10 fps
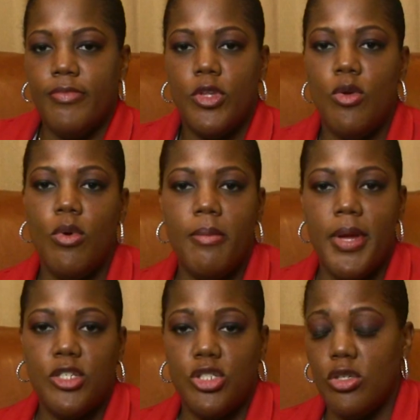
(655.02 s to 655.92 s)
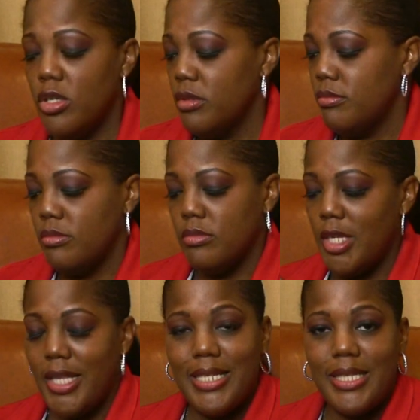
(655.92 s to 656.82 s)
you want to make sure
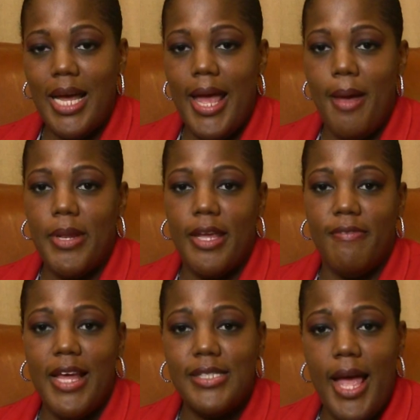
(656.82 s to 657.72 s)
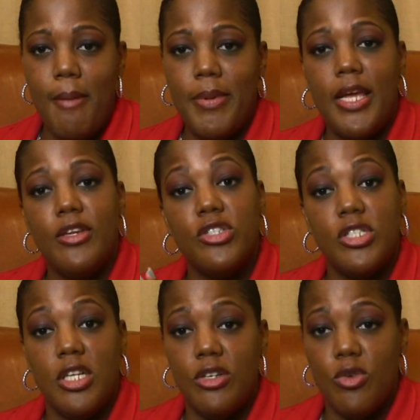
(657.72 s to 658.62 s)
that that's not happening. If that's happening and you're
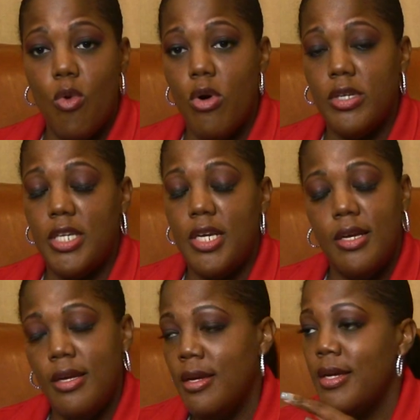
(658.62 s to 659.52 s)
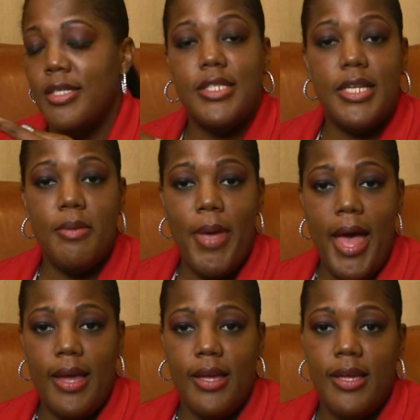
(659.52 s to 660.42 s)
still under warranty, send it
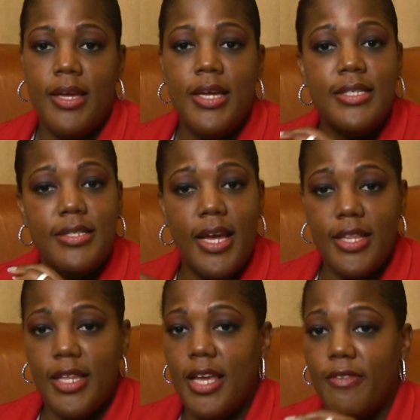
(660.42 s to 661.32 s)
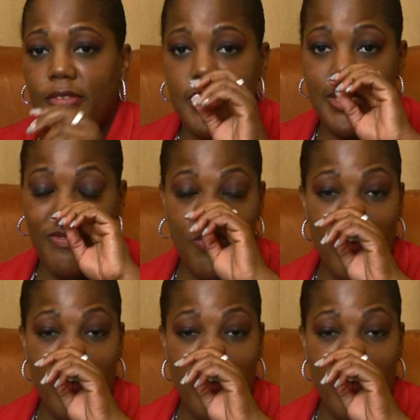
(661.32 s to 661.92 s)
back. Second thing, if you've